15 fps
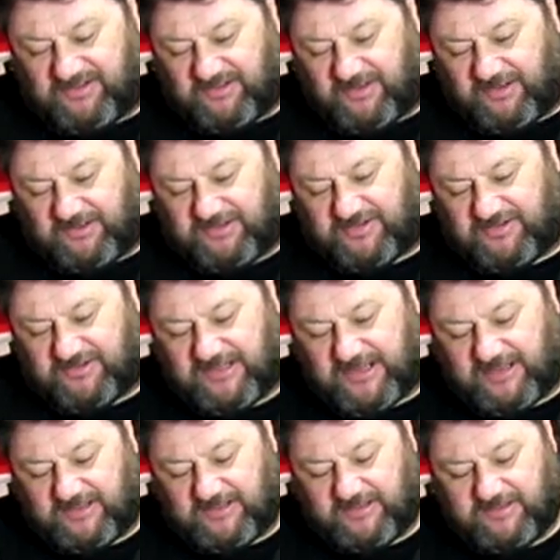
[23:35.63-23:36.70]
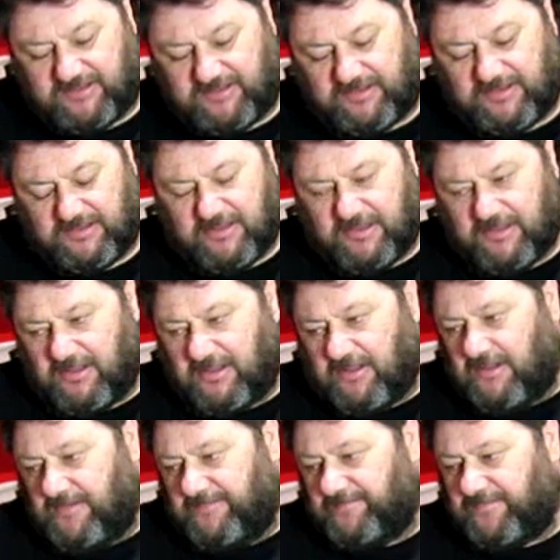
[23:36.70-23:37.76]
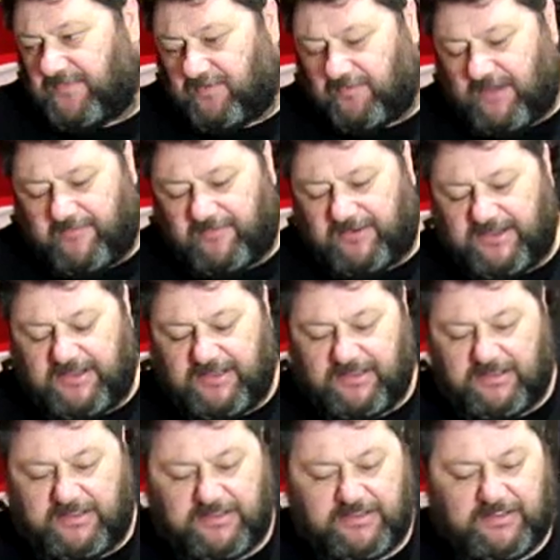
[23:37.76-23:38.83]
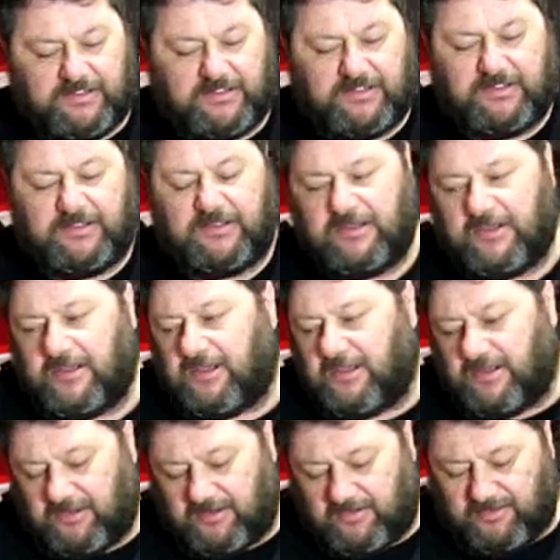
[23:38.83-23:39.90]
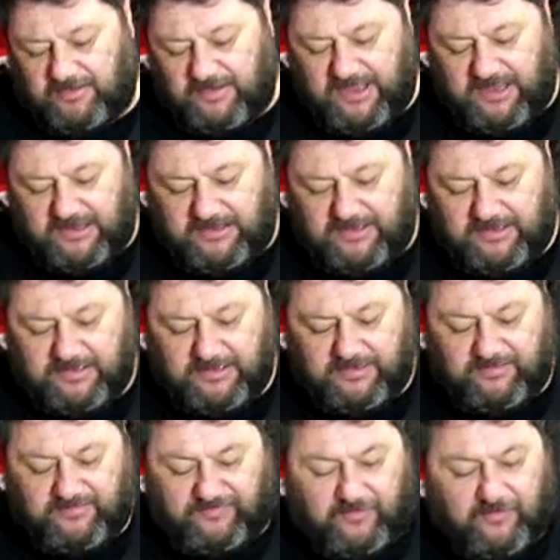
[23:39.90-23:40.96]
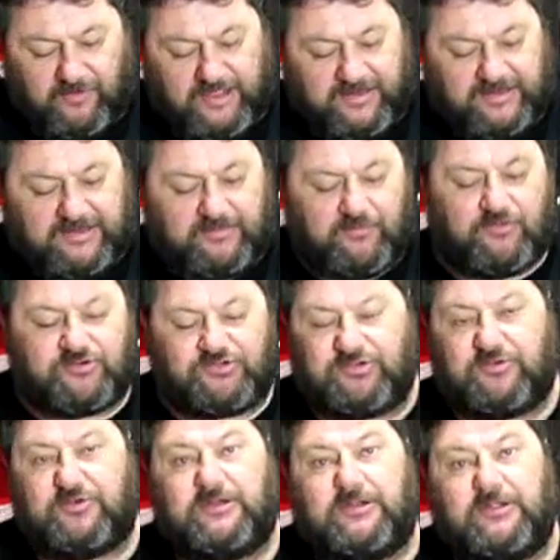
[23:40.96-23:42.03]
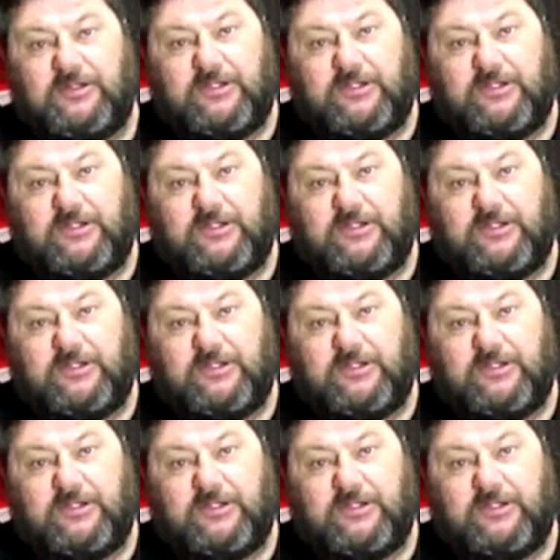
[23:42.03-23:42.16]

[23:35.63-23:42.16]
I'm going to just check the gravity on that before I add any more to it.